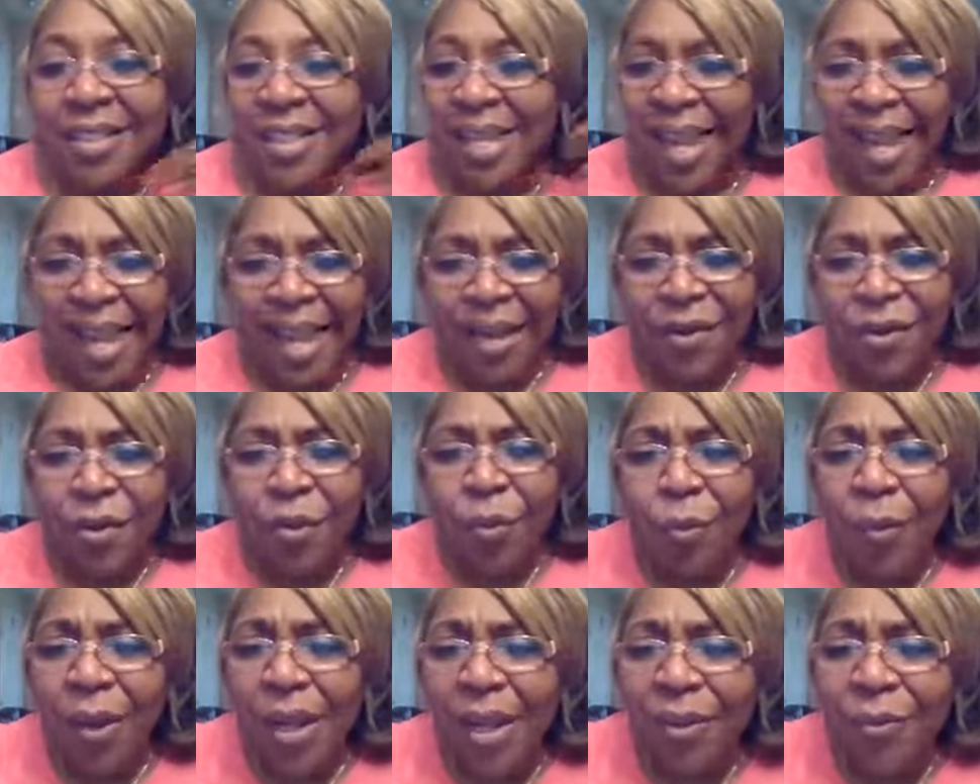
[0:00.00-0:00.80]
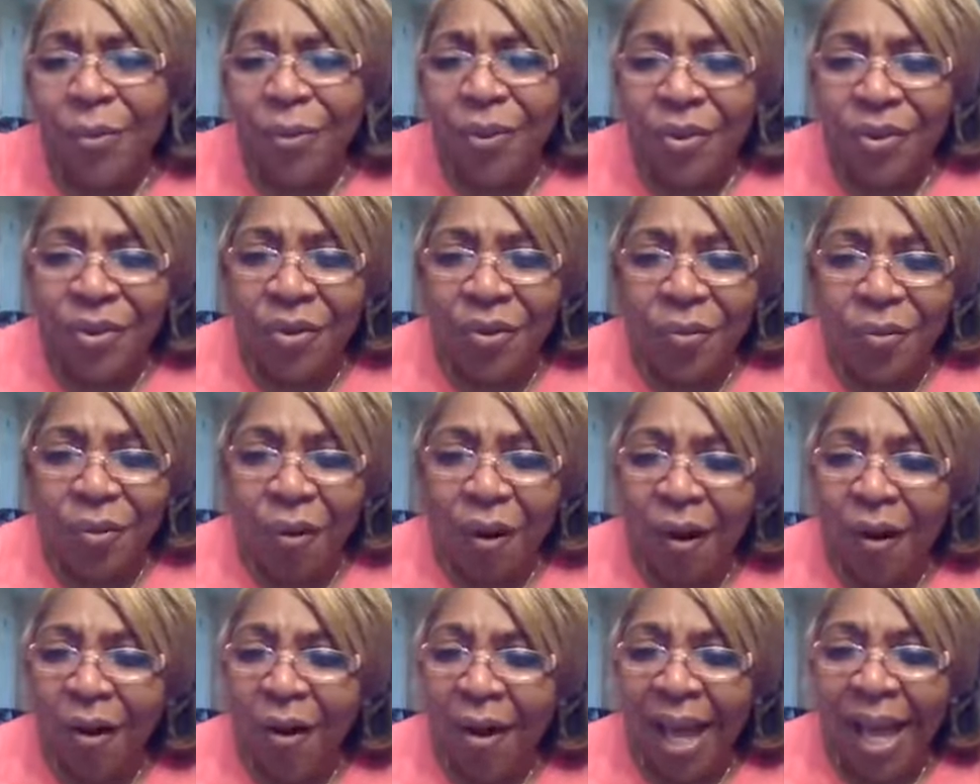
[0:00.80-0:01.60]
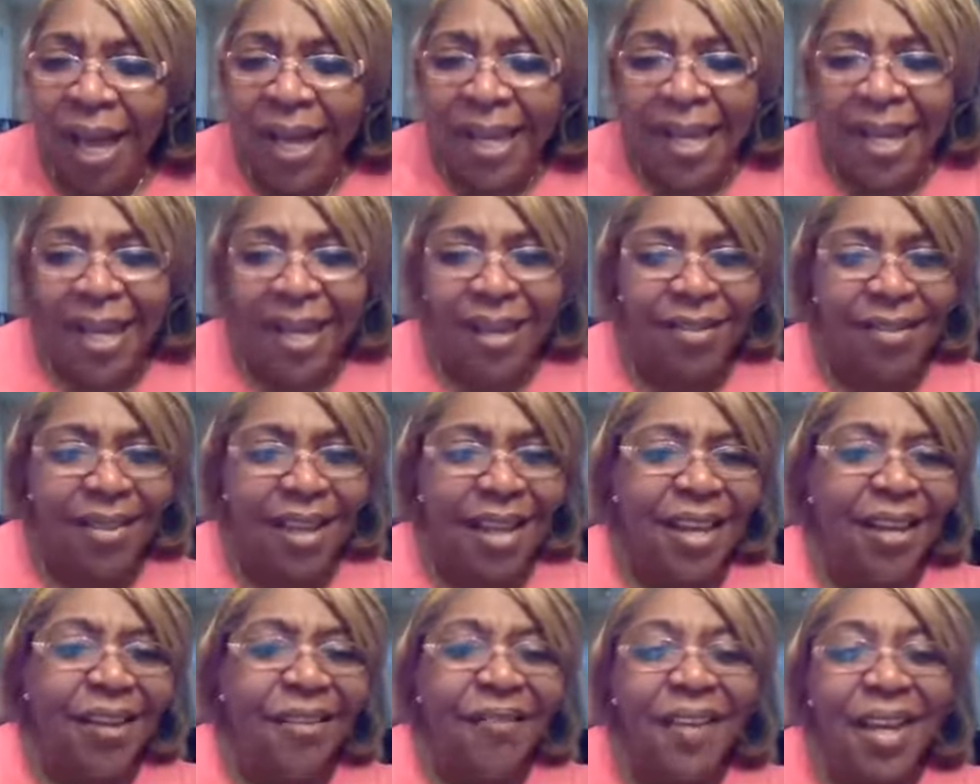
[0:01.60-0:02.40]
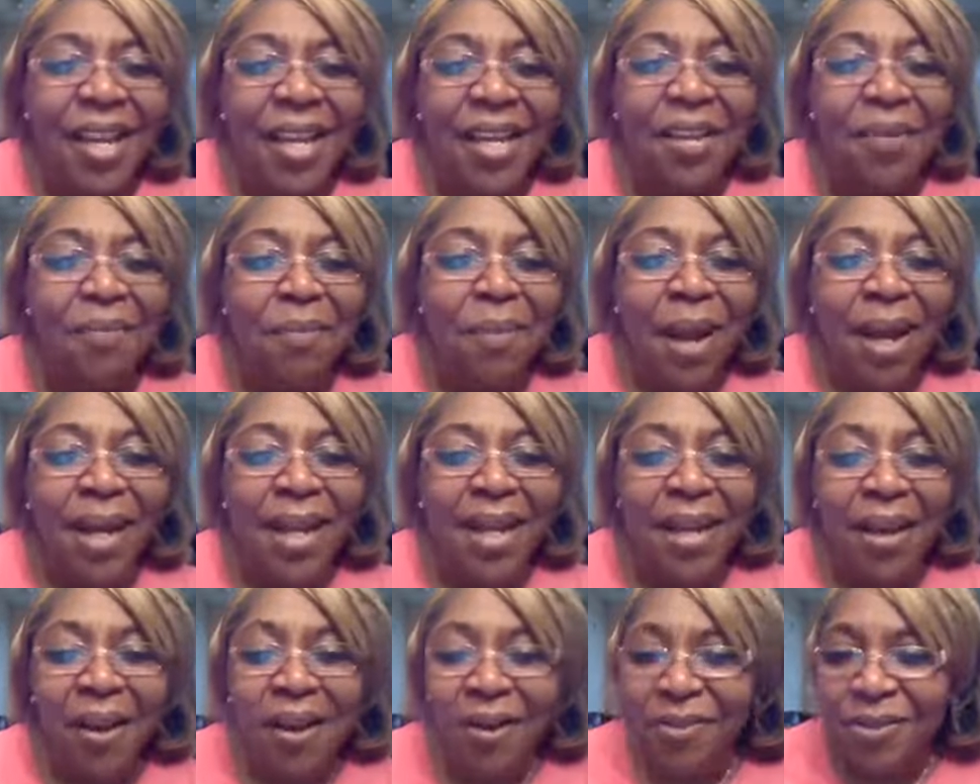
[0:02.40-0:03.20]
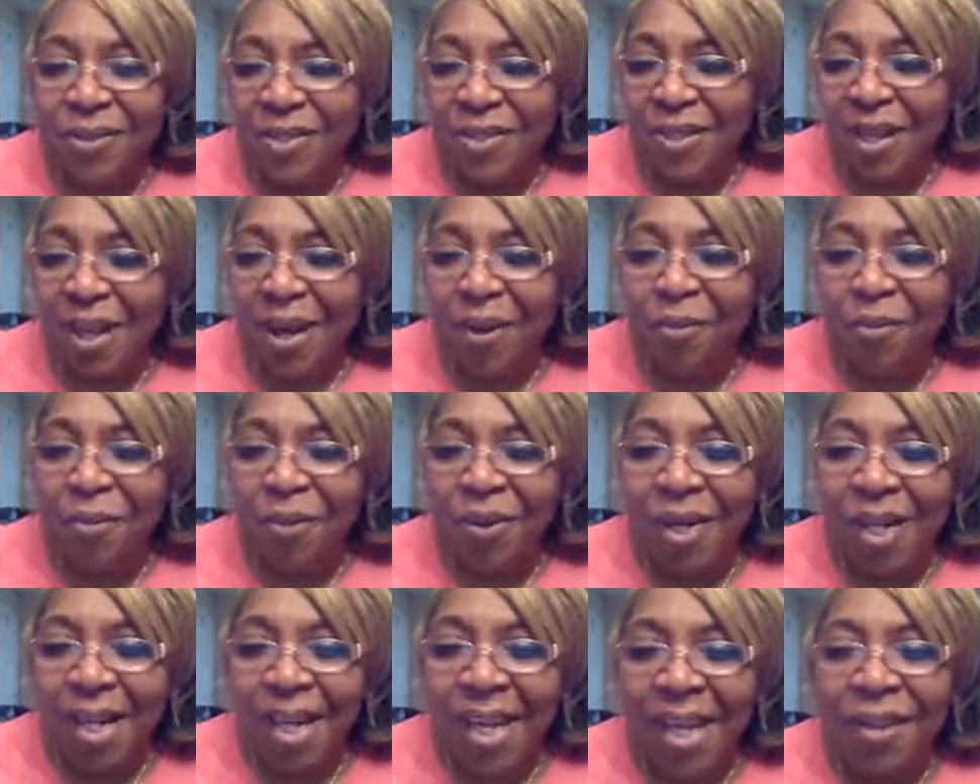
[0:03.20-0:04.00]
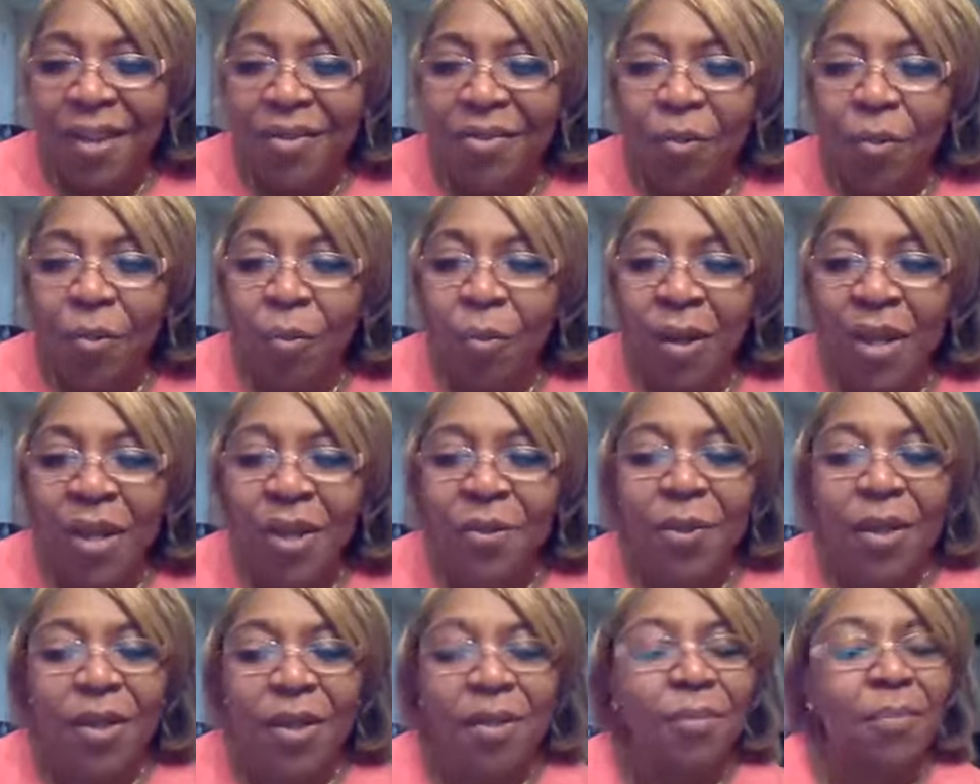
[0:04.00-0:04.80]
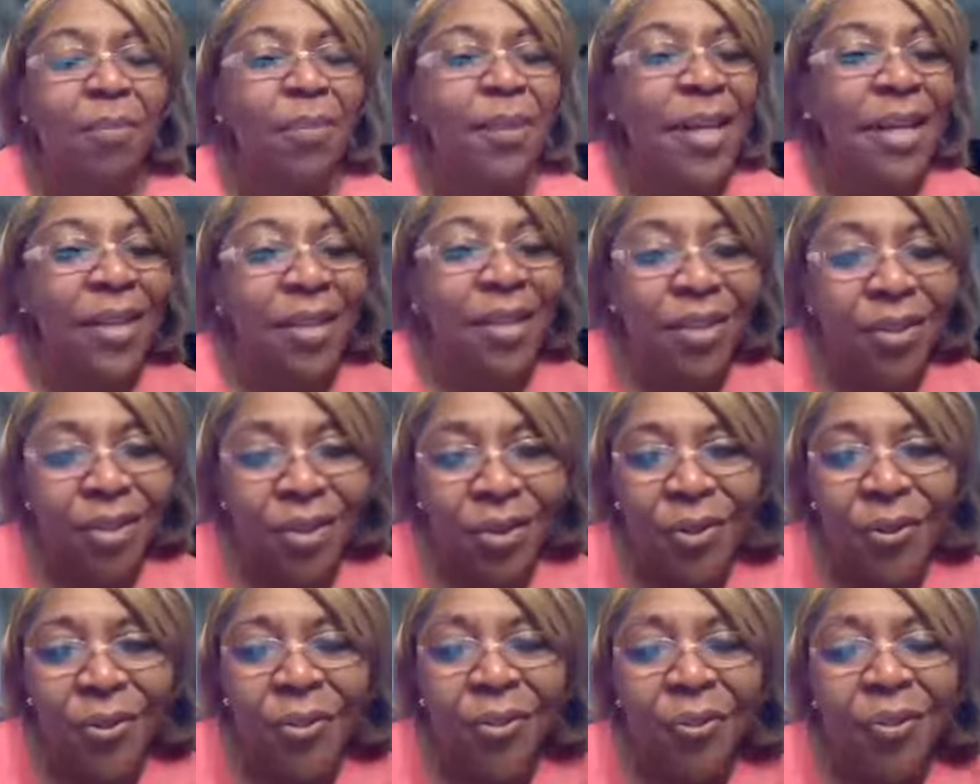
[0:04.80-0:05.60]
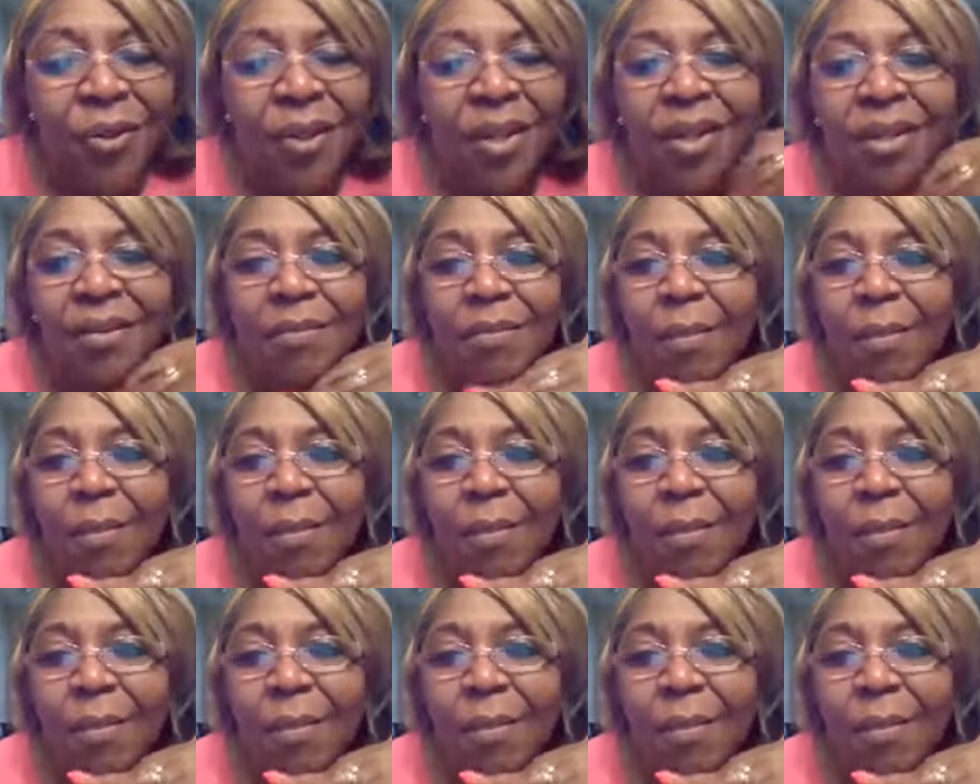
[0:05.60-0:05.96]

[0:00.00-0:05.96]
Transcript: to end the week with you all. I can't think of anybody else that I want to end the week with but you,